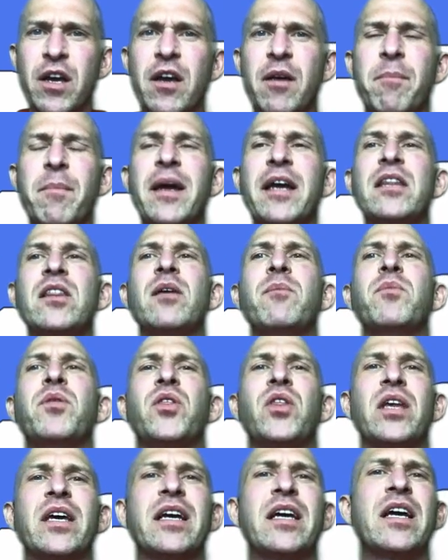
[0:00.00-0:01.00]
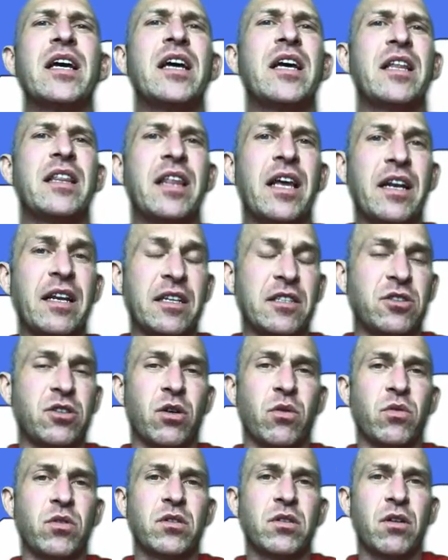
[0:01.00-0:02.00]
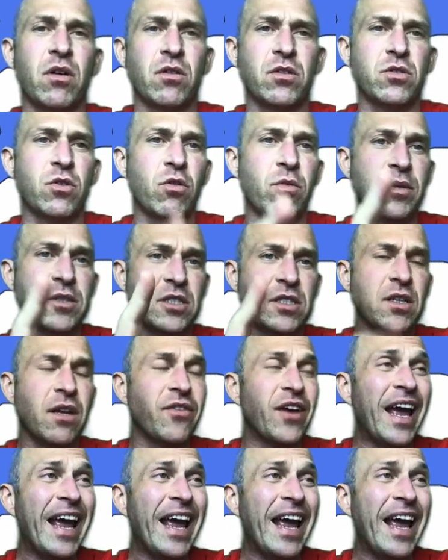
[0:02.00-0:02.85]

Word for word: make them think that is going to cause a whole bunch of stuff.